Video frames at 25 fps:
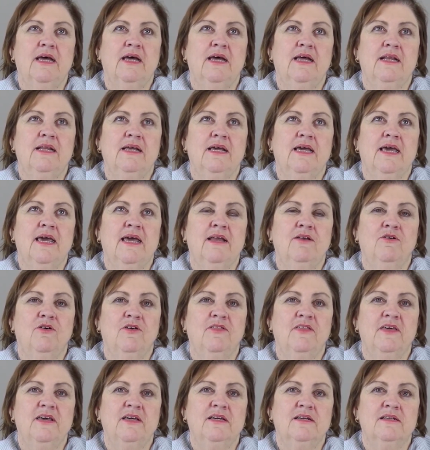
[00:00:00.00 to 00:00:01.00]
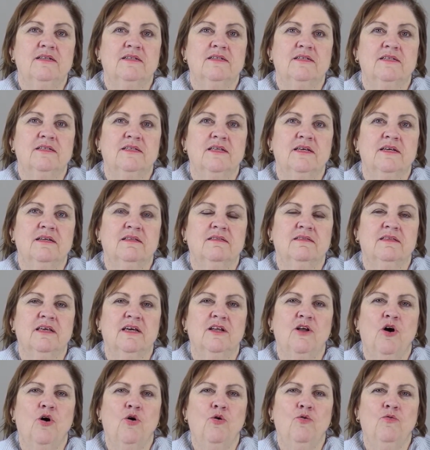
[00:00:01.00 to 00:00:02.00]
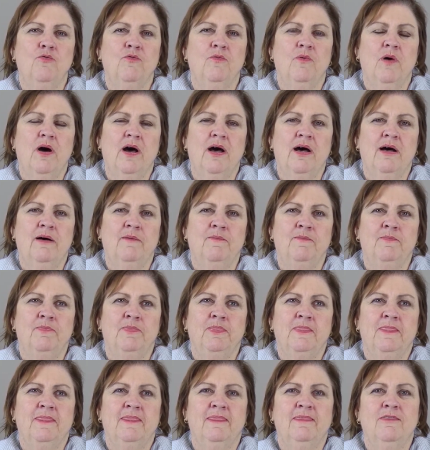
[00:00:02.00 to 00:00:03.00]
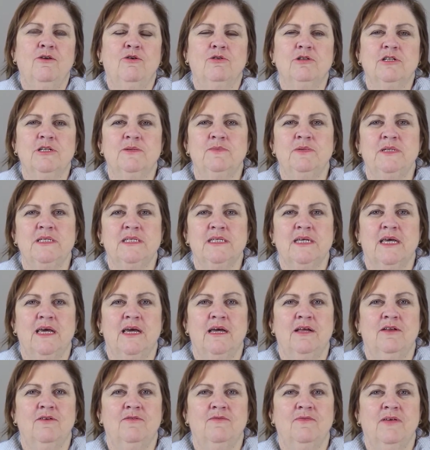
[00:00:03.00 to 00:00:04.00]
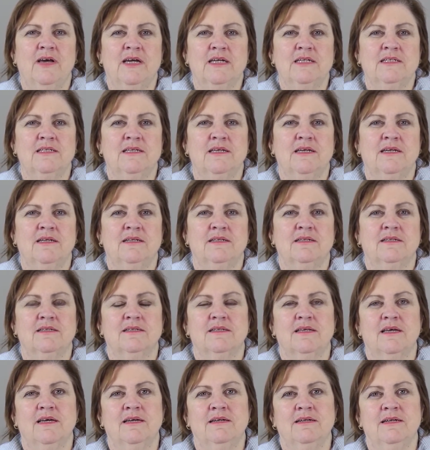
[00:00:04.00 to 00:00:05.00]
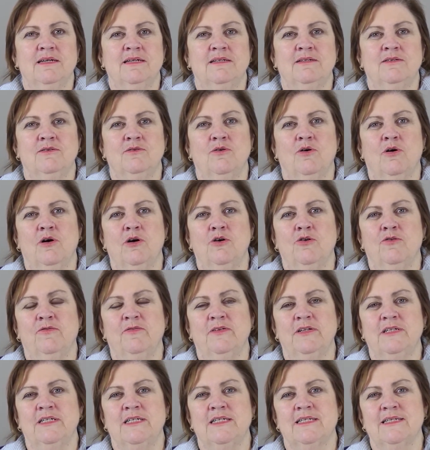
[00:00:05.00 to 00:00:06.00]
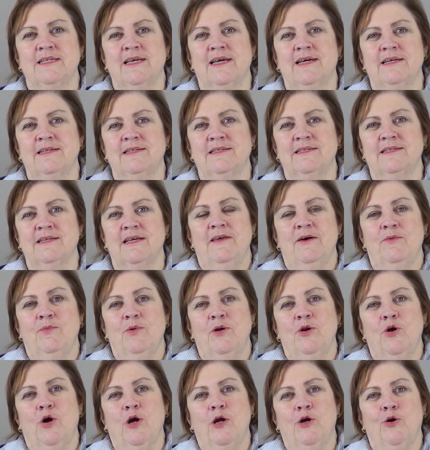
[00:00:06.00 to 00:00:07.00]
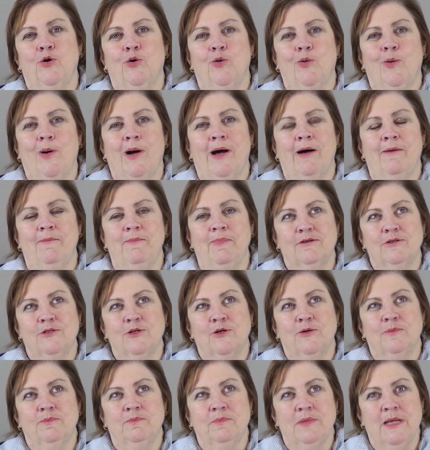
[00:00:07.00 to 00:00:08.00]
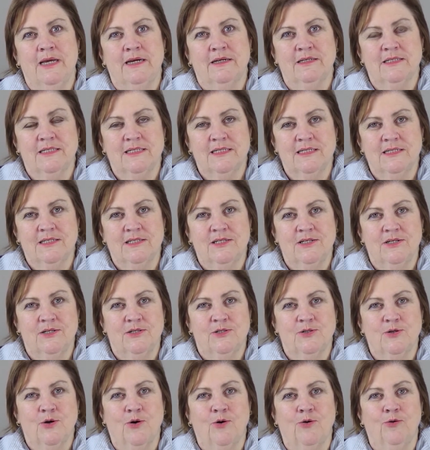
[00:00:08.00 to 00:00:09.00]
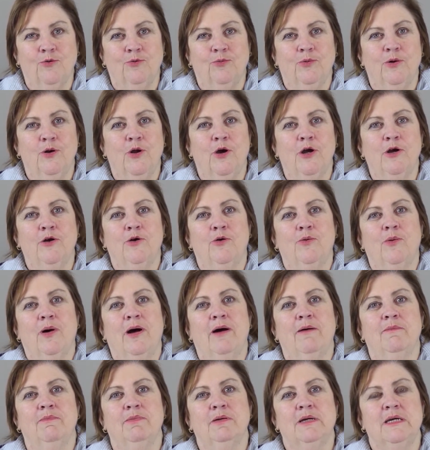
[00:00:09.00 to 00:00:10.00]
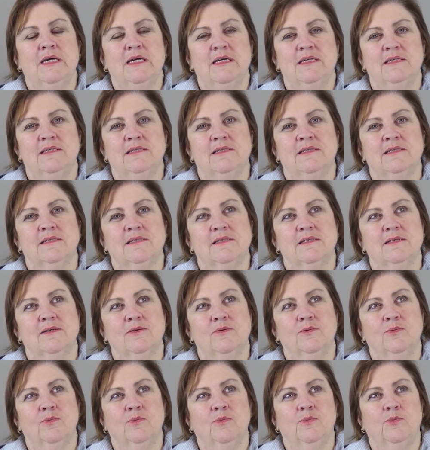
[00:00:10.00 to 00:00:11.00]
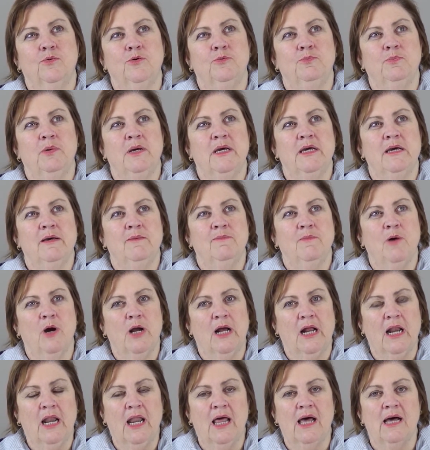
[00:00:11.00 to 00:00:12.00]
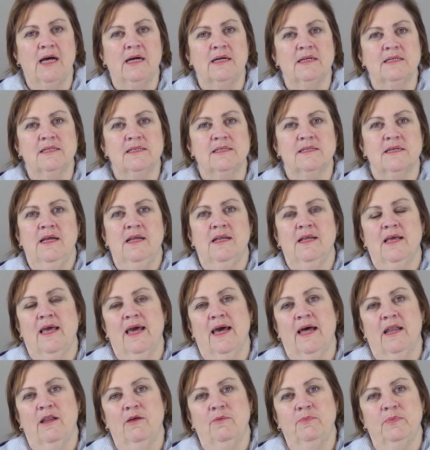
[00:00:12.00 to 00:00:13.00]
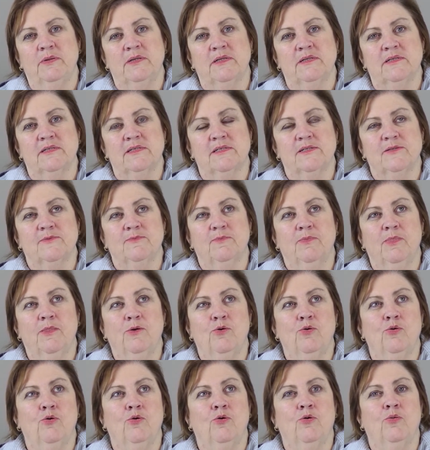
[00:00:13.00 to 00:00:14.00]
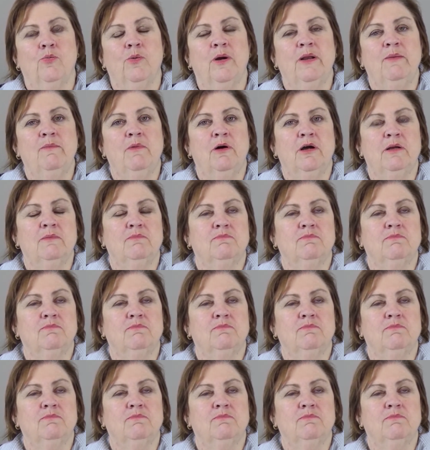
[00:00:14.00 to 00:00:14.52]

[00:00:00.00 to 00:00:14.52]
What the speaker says: And again, I think it's that whole not to be scared of vaccines. And I often discuss that when I grew up, because I'm now 60 years old, when I grew up, kids would be in my class in calipers, or when